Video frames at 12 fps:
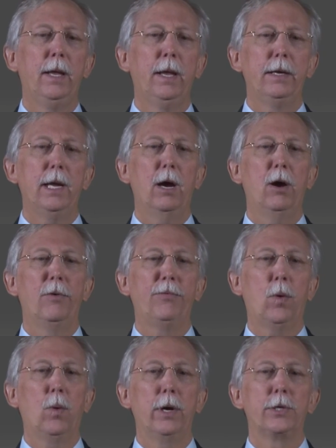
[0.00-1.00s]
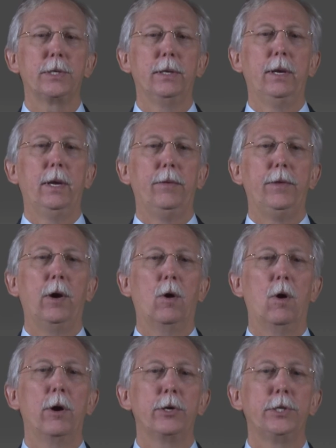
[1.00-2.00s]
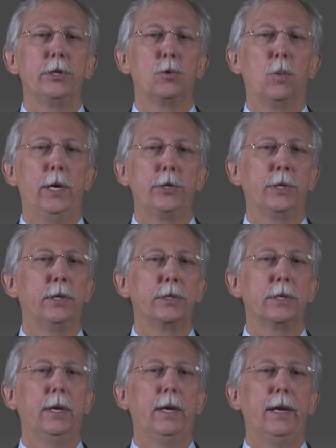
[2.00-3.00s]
Now, of course, there are situations